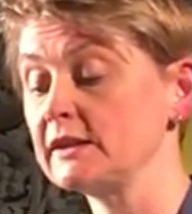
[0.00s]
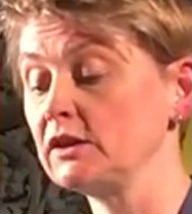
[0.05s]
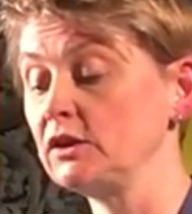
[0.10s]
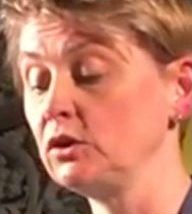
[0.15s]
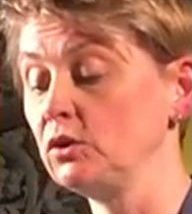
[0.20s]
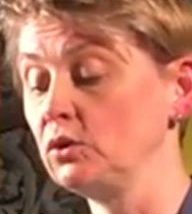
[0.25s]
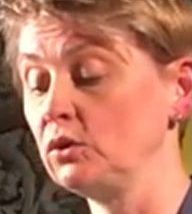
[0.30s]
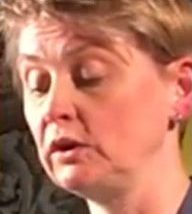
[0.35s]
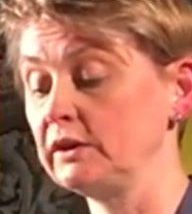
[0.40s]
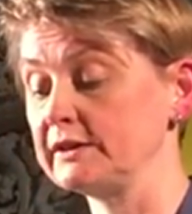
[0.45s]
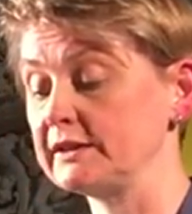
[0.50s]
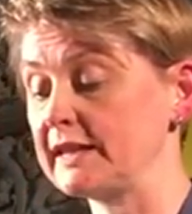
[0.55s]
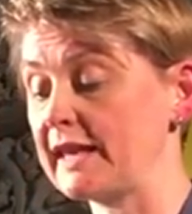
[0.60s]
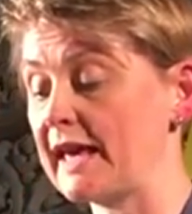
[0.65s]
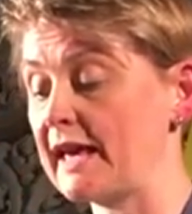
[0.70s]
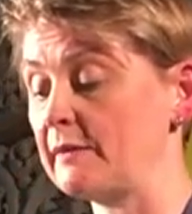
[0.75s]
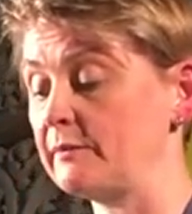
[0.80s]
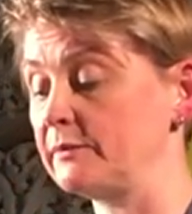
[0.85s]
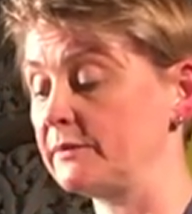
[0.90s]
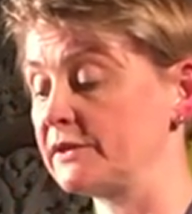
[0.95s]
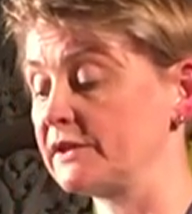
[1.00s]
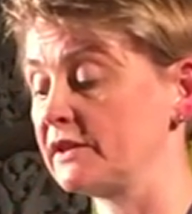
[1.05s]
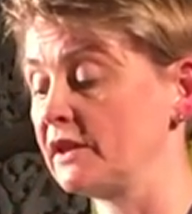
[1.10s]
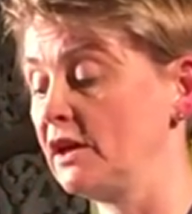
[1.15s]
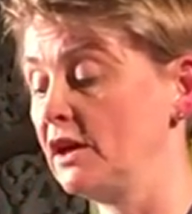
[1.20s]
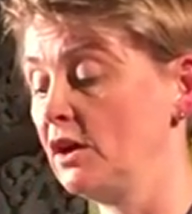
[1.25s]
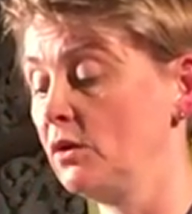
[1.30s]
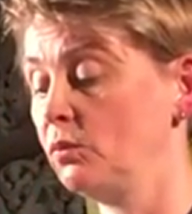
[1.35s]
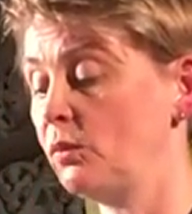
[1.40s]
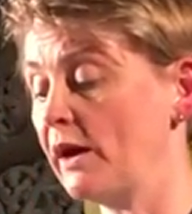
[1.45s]
and lawless camps
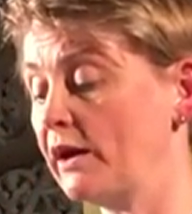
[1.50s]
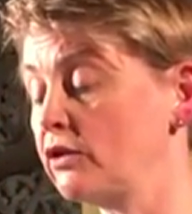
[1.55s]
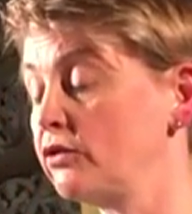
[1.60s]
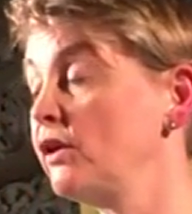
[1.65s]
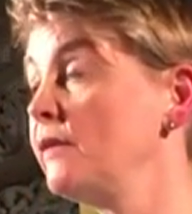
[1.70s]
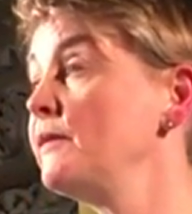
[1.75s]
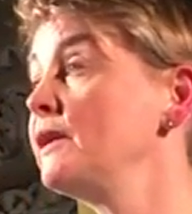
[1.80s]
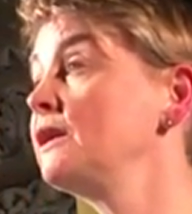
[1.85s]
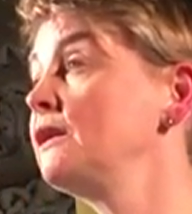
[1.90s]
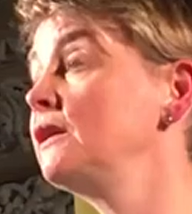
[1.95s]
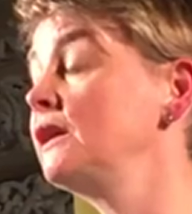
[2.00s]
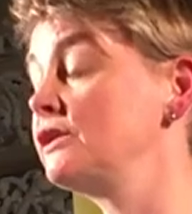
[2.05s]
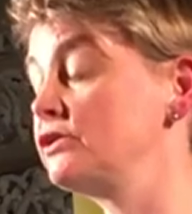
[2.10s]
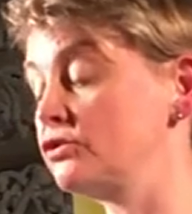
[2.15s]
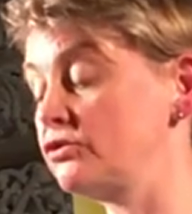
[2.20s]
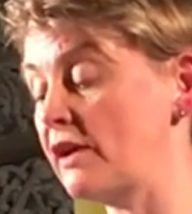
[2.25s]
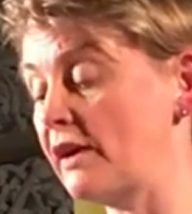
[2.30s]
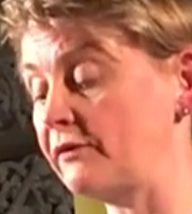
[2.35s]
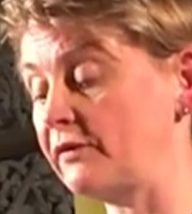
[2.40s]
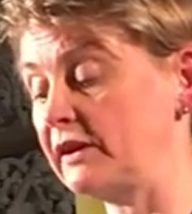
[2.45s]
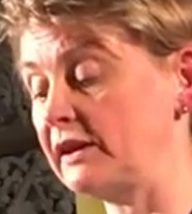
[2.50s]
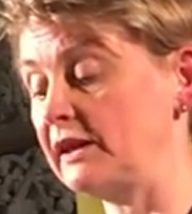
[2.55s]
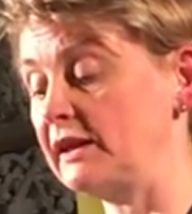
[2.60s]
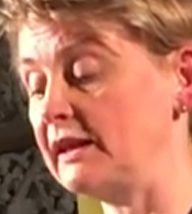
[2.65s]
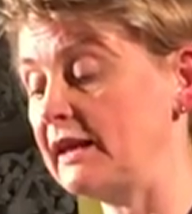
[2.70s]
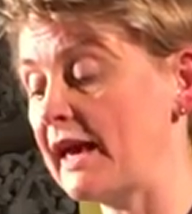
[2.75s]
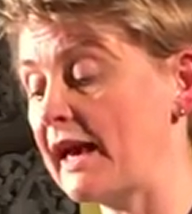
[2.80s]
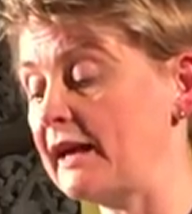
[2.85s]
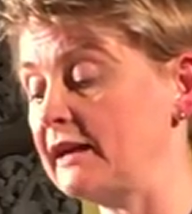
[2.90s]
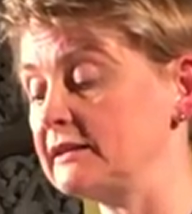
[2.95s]
where criminal and
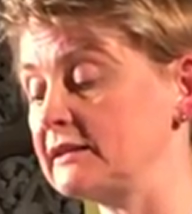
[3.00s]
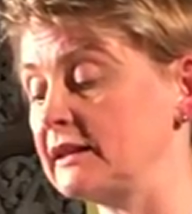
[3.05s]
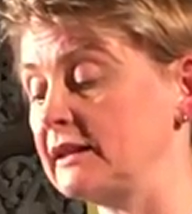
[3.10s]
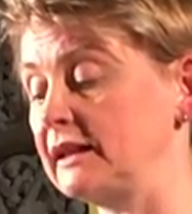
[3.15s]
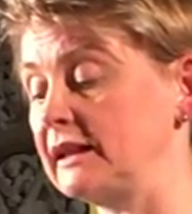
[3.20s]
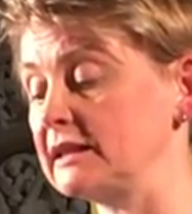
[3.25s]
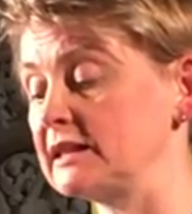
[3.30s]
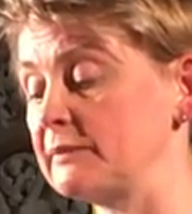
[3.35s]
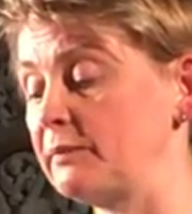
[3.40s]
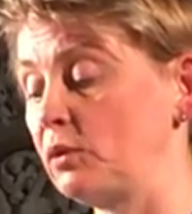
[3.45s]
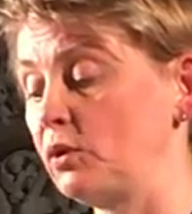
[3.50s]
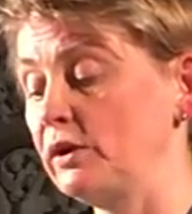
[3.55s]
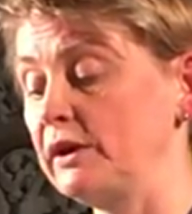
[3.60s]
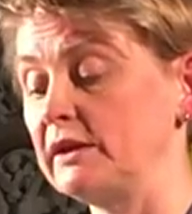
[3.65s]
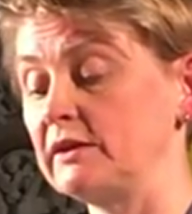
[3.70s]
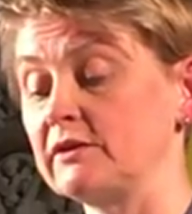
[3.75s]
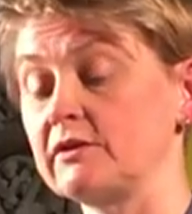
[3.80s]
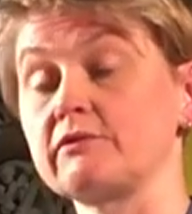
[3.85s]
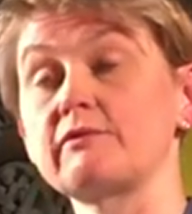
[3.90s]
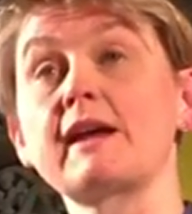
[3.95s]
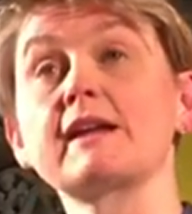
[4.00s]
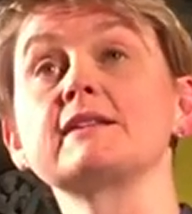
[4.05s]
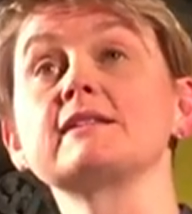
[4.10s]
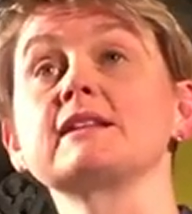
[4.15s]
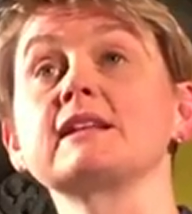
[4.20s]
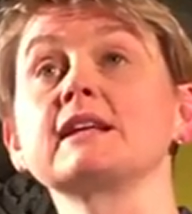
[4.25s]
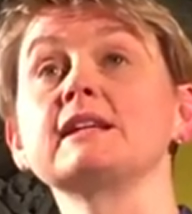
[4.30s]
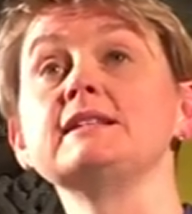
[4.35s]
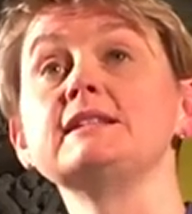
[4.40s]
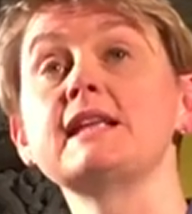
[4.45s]
trafficking gangs can exploit and
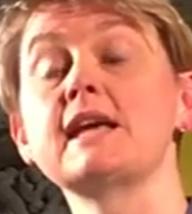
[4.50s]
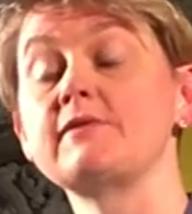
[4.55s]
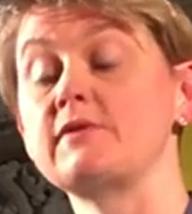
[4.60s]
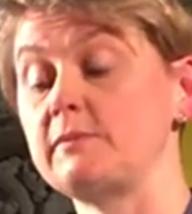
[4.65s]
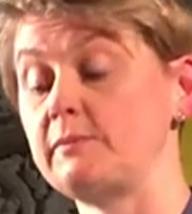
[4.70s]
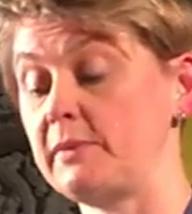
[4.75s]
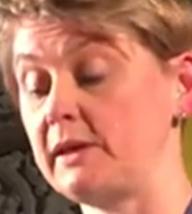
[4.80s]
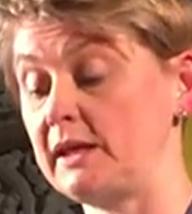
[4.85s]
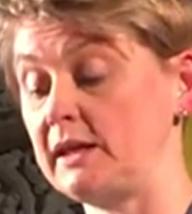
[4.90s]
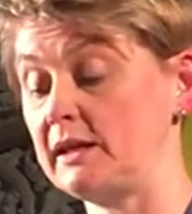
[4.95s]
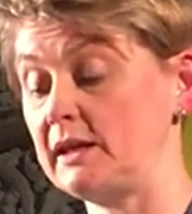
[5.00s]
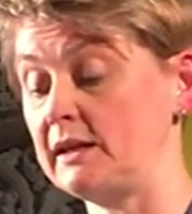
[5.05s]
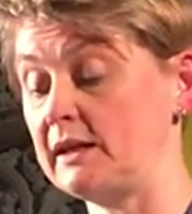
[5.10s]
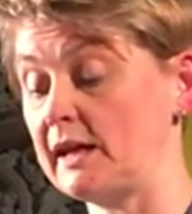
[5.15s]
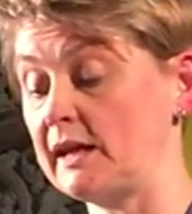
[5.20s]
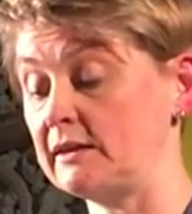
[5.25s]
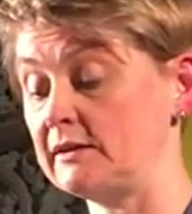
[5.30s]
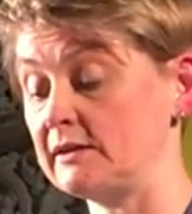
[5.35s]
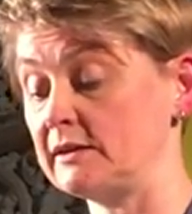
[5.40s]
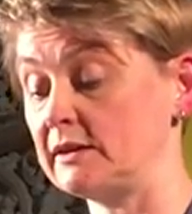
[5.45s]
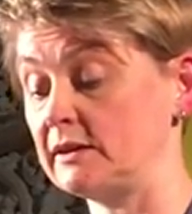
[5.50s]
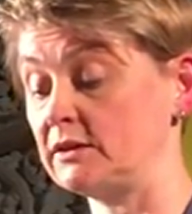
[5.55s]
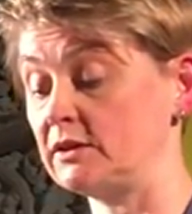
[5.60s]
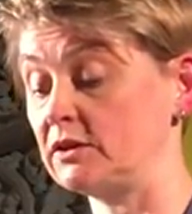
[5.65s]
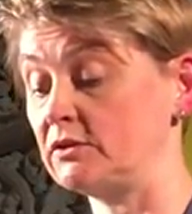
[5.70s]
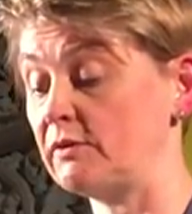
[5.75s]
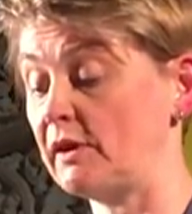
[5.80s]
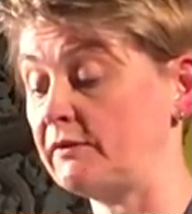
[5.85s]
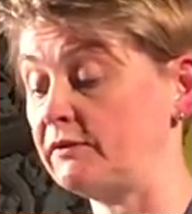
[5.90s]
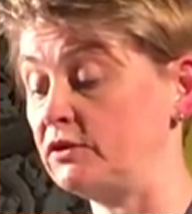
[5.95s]
threaten can never be an answer to
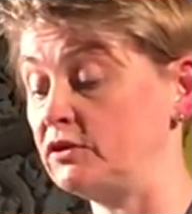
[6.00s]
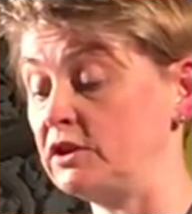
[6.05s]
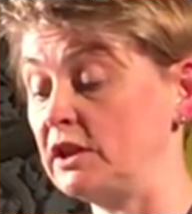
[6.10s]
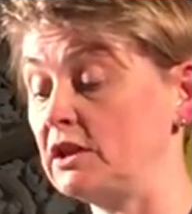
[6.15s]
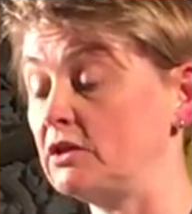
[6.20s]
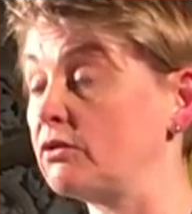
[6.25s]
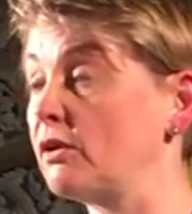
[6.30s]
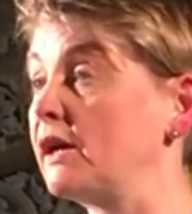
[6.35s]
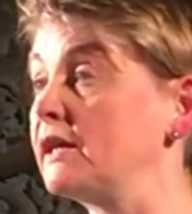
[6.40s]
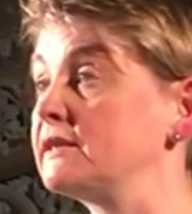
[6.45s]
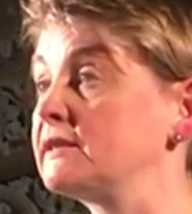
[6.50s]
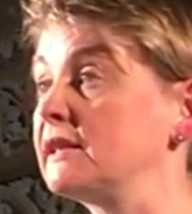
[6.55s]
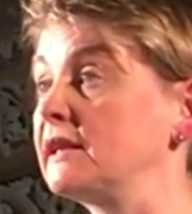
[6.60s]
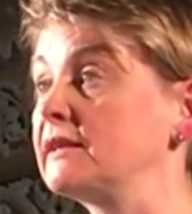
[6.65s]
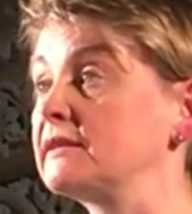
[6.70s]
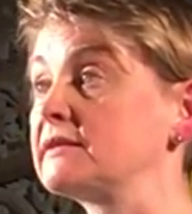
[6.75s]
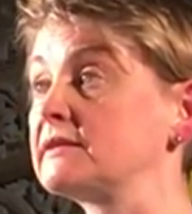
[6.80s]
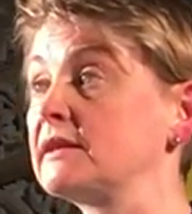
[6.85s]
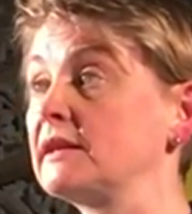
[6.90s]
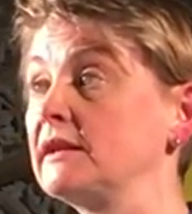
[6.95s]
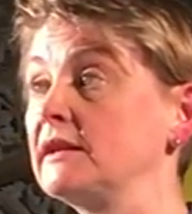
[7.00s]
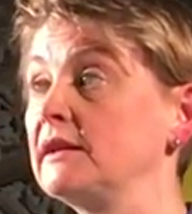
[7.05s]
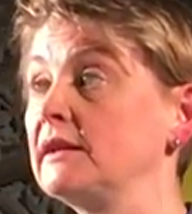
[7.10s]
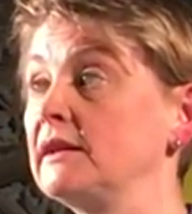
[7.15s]
the refugee crisis.